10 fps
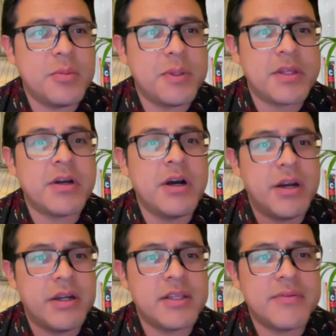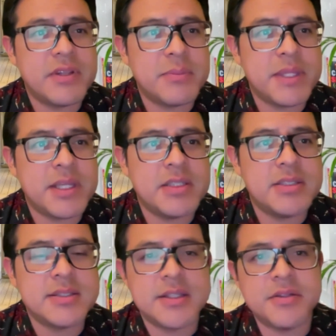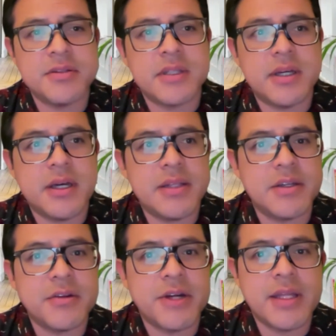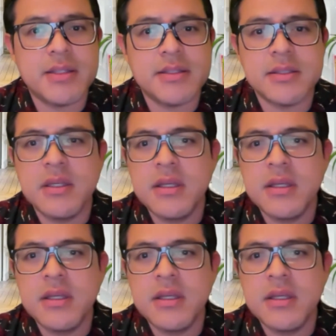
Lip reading: but there are definitely mediation centers on other islands,